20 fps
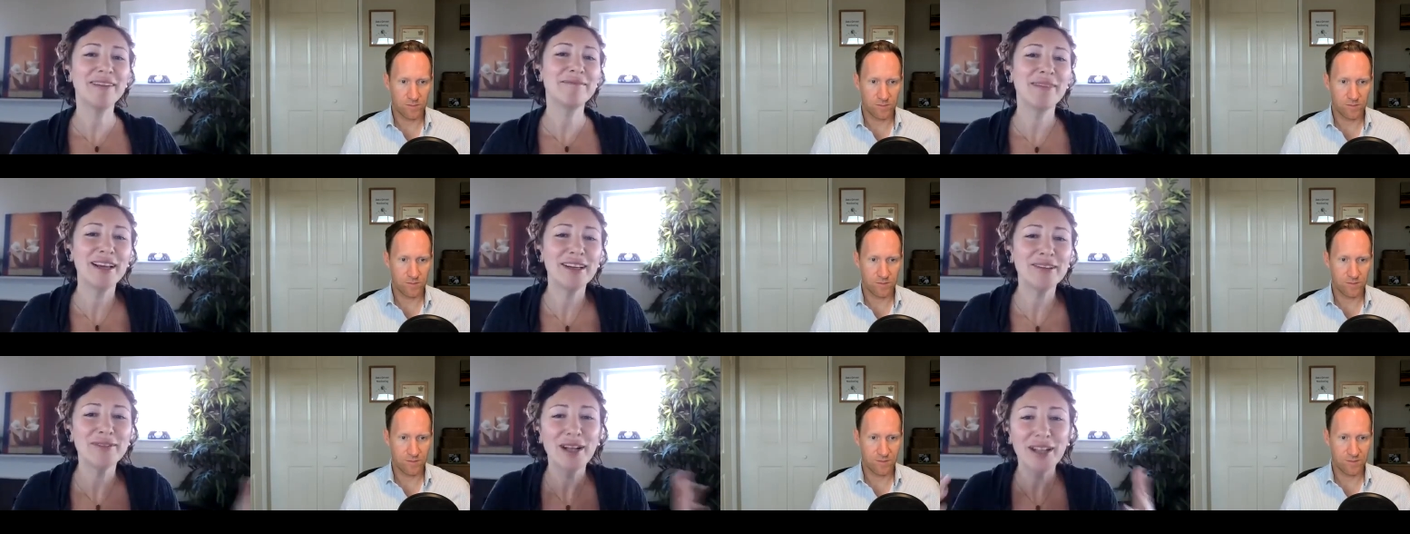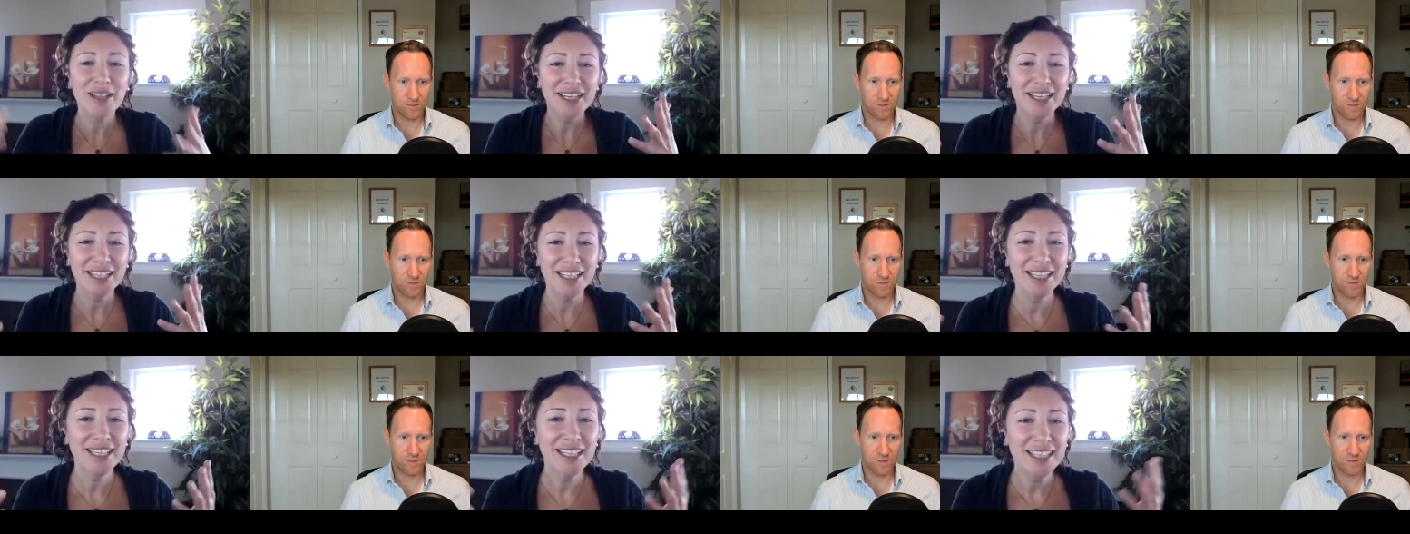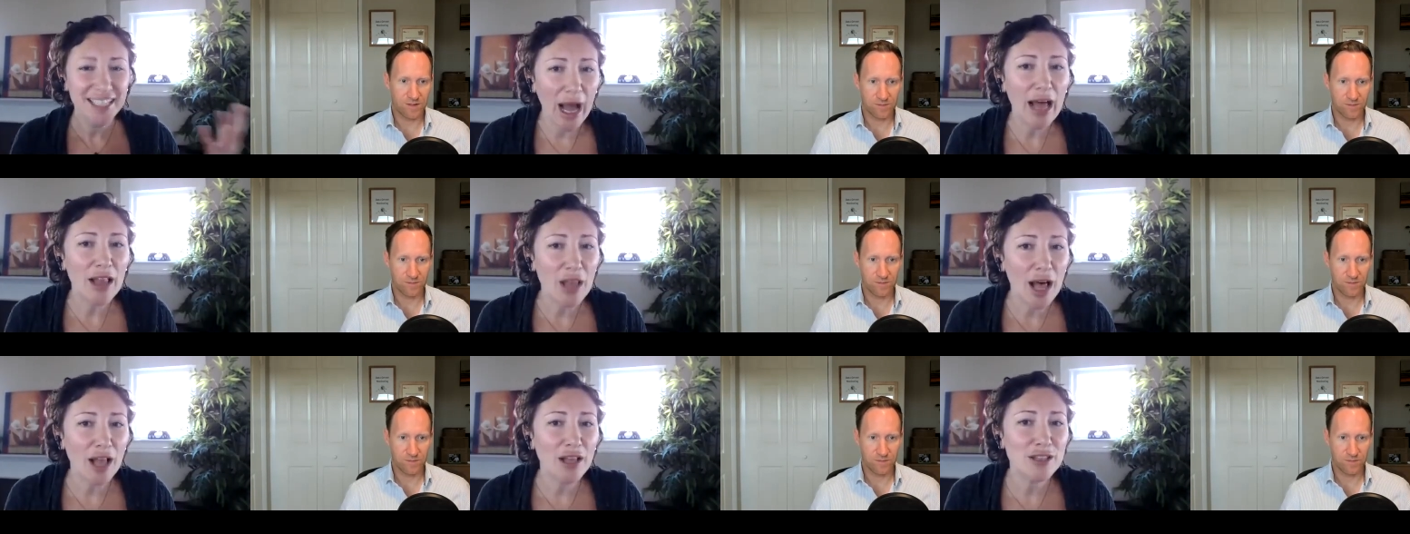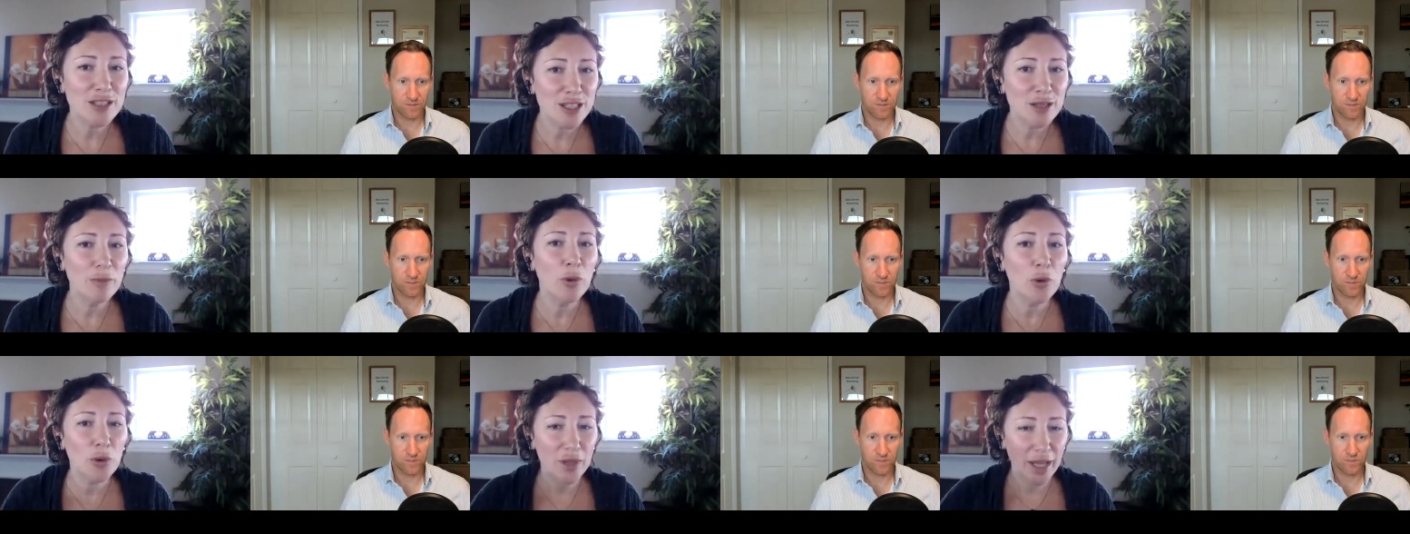Speaker 1: I'm like, well, I'll, I'll
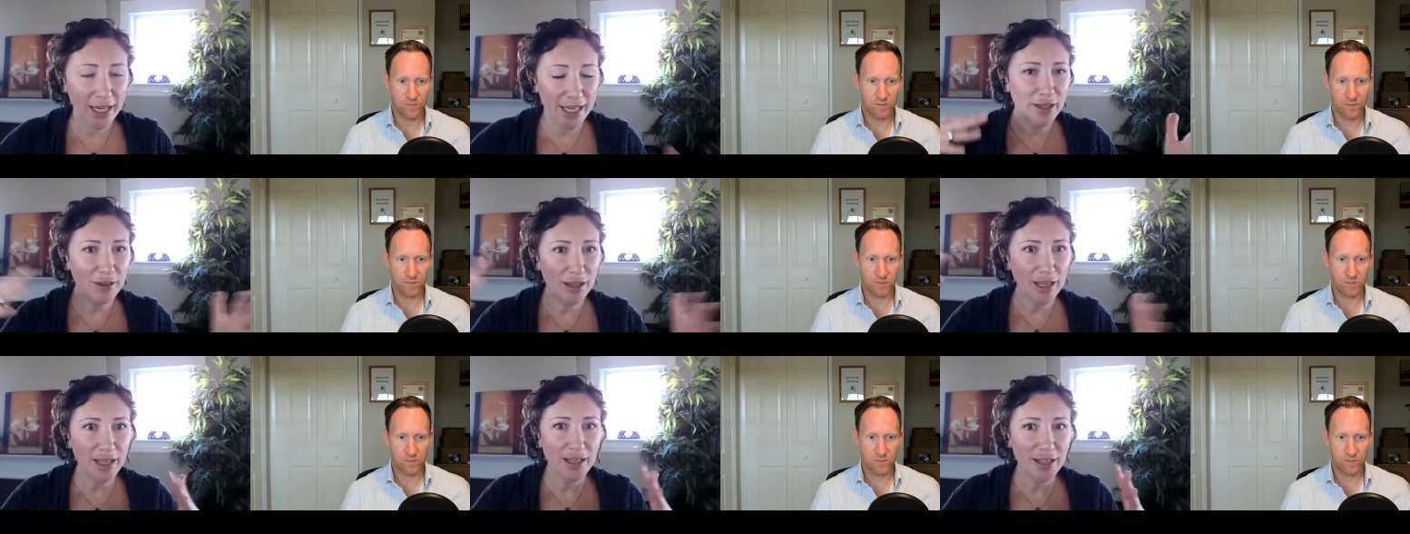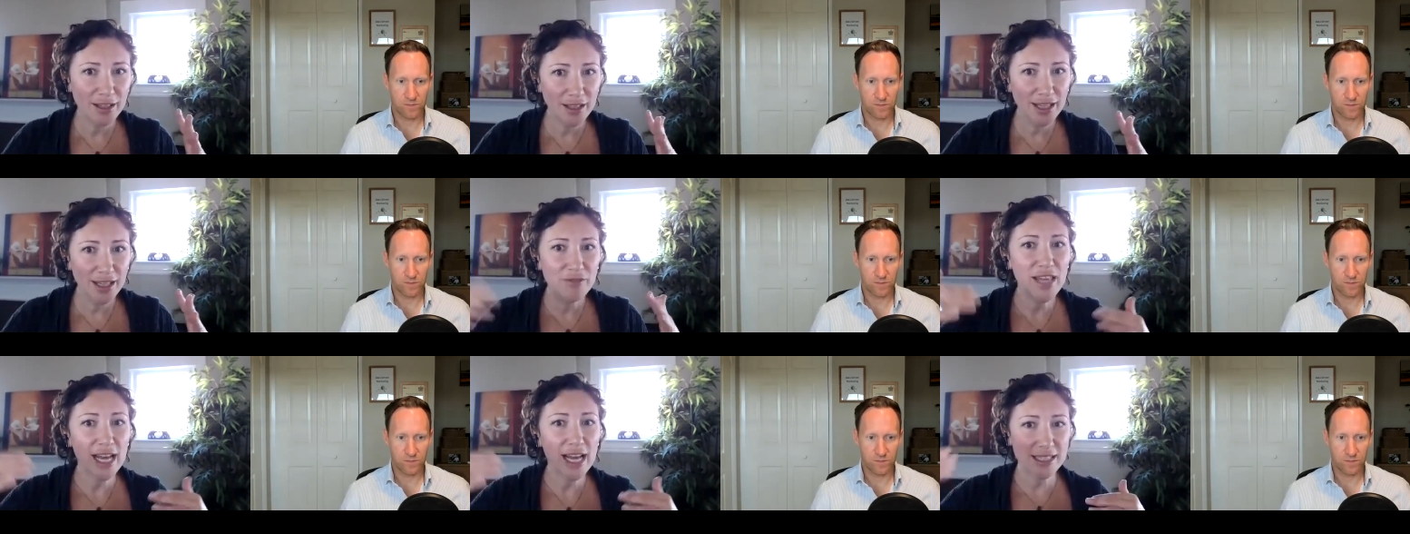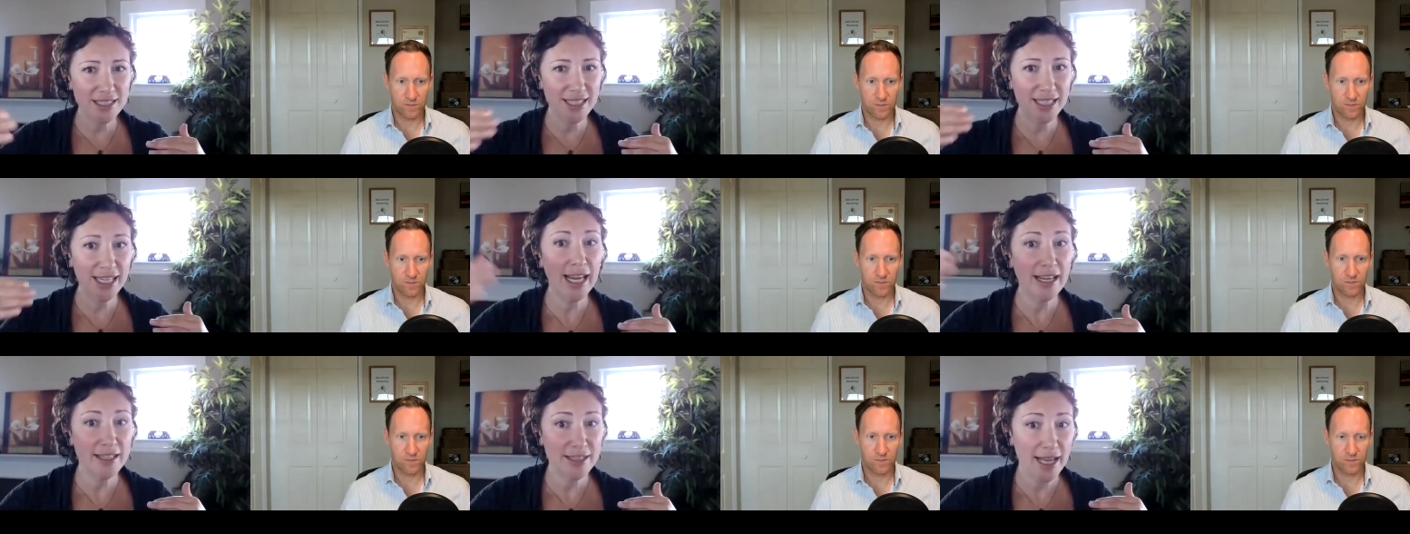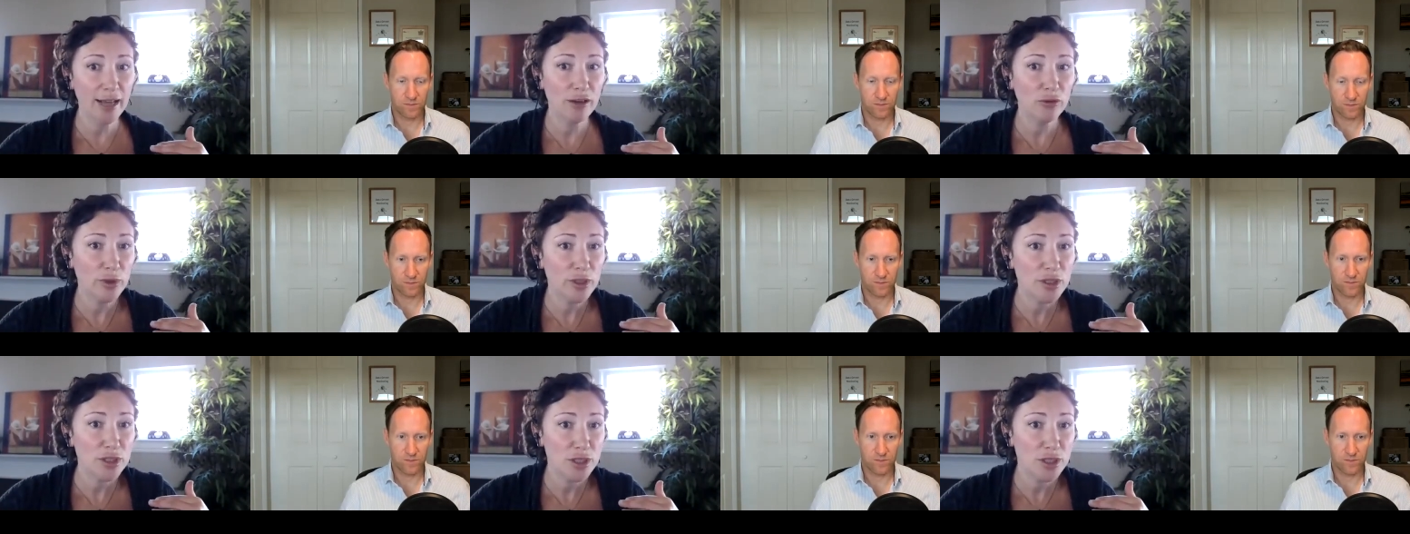support, like, if that's the case, I will